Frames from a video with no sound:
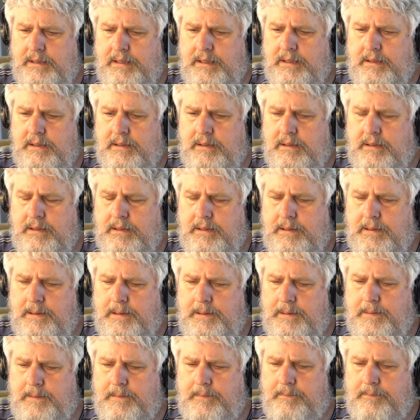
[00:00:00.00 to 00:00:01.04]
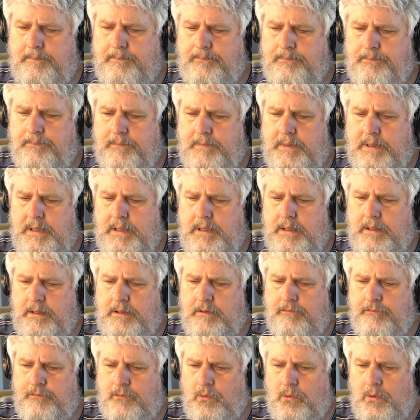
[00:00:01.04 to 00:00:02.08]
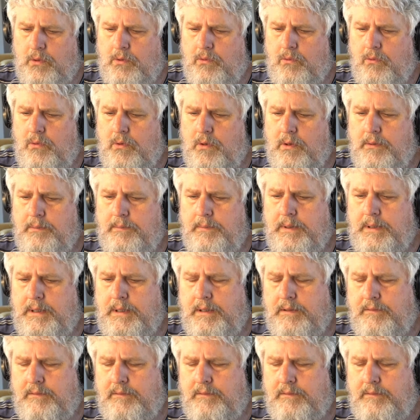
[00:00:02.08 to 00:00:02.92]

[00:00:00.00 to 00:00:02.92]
then the 4 chord.